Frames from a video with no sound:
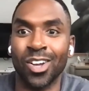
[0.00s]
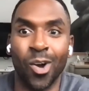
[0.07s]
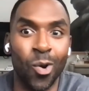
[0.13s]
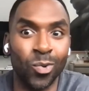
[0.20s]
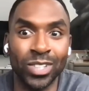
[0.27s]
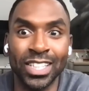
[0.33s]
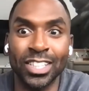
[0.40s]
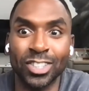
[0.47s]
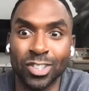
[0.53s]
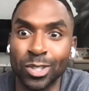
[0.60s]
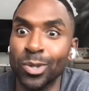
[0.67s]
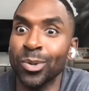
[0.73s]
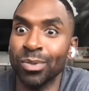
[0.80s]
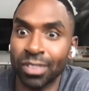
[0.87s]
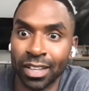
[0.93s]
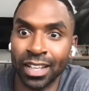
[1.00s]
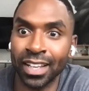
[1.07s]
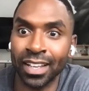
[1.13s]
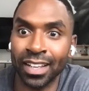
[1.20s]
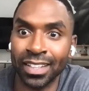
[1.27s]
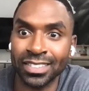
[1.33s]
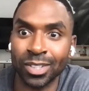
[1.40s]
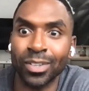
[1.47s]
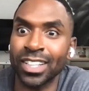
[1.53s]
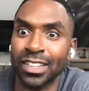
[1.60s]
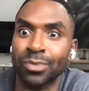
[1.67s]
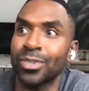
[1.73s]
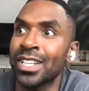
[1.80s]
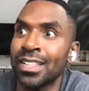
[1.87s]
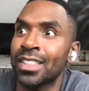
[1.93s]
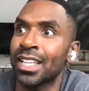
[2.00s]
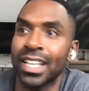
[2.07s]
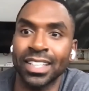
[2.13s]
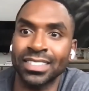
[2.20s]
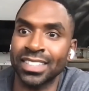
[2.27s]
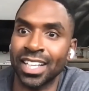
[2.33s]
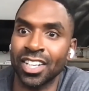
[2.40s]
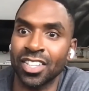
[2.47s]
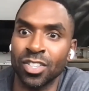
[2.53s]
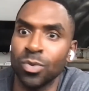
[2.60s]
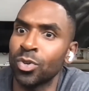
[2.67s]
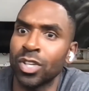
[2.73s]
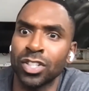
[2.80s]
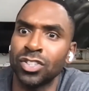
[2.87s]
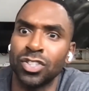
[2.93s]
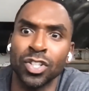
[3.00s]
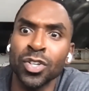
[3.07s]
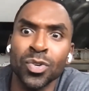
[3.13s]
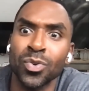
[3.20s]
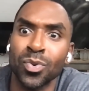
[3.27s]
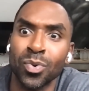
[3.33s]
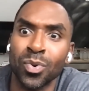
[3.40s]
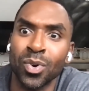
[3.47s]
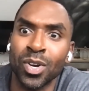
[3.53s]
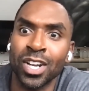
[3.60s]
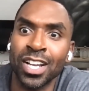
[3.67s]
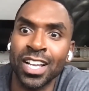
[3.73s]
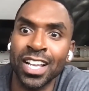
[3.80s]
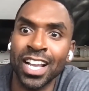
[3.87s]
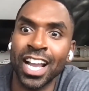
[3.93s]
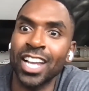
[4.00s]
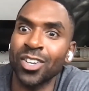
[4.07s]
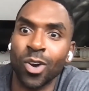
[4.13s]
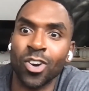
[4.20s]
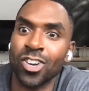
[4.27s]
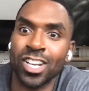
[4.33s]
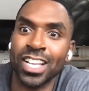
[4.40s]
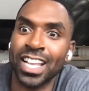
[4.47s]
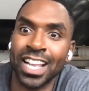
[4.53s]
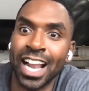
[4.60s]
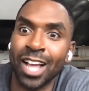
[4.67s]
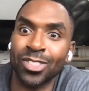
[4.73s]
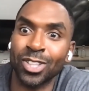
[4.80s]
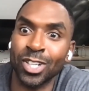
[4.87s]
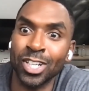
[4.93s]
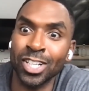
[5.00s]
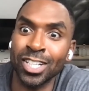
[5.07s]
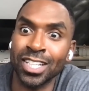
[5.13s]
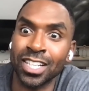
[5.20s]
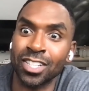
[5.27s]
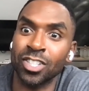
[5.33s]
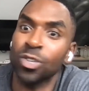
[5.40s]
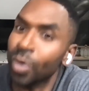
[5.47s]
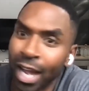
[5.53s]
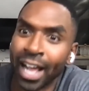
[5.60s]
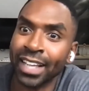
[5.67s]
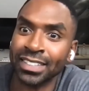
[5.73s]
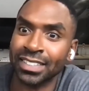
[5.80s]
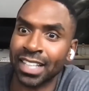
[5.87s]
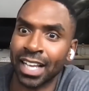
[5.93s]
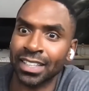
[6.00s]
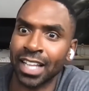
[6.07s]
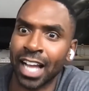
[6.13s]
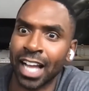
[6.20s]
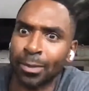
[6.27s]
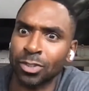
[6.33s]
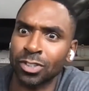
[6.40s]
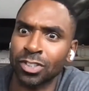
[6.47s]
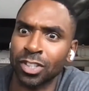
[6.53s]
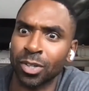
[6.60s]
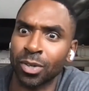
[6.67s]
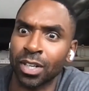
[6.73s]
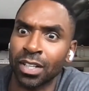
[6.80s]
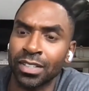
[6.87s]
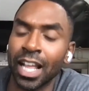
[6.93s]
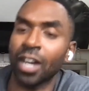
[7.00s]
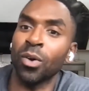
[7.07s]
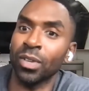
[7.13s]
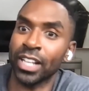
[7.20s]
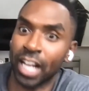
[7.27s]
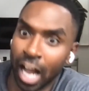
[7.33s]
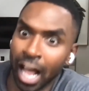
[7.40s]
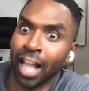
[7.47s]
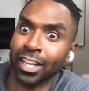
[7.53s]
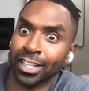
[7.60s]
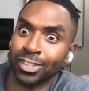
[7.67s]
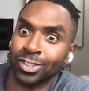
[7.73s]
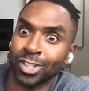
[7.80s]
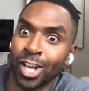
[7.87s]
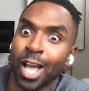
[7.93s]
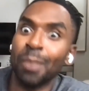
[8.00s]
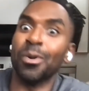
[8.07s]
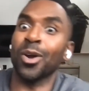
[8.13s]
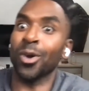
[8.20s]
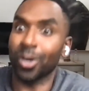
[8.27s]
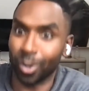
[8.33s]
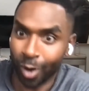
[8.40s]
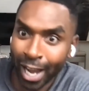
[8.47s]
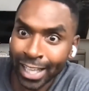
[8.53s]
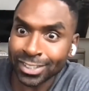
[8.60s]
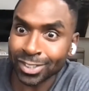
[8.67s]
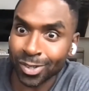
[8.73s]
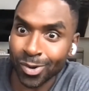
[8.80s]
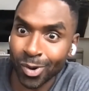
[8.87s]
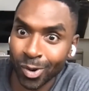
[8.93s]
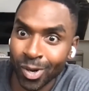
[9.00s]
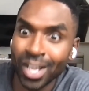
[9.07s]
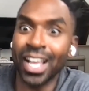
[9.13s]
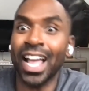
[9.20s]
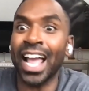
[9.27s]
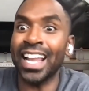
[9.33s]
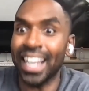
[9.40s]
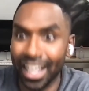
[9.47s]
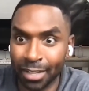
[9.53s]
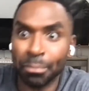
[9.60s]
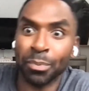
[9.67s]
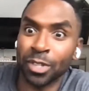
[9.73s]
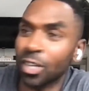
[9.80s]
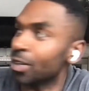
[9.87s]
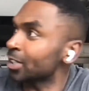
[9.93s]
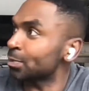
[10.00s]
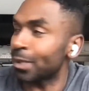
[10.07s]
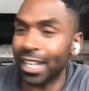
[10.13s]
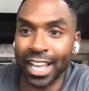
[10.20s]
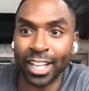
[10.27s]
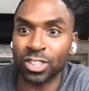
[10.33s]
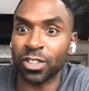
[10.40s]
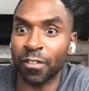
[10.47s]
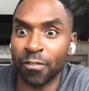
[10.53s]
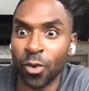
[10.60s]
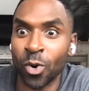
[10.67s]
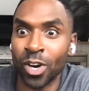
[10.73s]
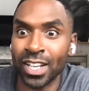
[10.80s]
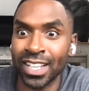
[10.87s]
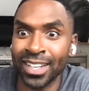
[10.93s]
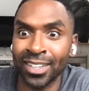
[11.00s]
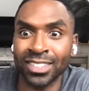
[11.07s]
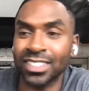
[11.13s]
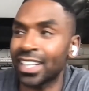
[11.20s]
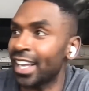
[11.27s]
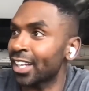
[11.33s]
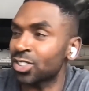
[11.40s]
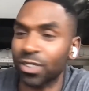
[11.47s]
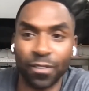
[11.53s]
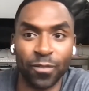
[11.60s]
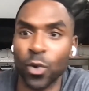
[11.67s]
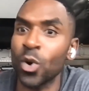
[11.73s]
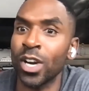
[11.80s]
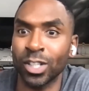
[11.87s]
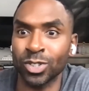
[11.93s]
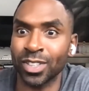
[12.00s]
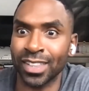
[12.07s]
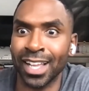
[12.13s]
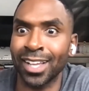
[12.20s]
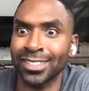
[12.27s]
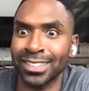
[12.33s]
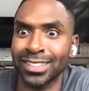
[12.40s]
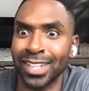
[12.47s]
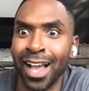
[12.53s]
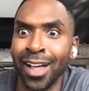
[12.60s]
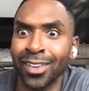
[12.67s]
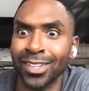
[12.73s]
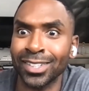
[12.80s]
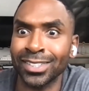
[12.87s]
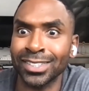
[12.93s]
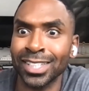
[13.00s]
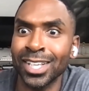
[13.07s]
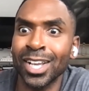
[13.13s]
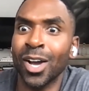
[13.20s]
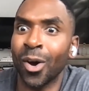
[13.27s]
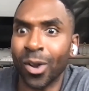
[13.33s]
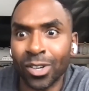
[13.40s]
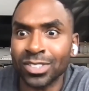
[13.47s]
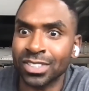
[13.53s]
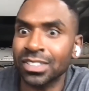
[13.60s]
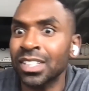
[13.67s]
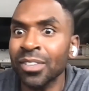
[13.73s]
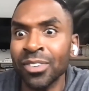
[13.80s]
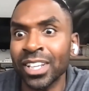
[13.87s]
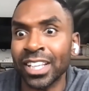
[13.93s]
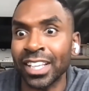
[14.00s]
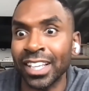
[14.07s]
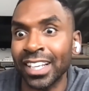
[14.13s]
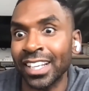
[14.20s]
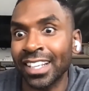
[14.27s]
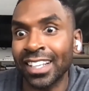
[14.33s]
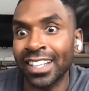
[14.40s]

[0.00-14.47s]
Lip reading: the only only three things that you could do in order to get out the hood. You guys got the option to go to not only college, but go to grad school and, spend an extra 4 years and an extra $400,000 on a certificate.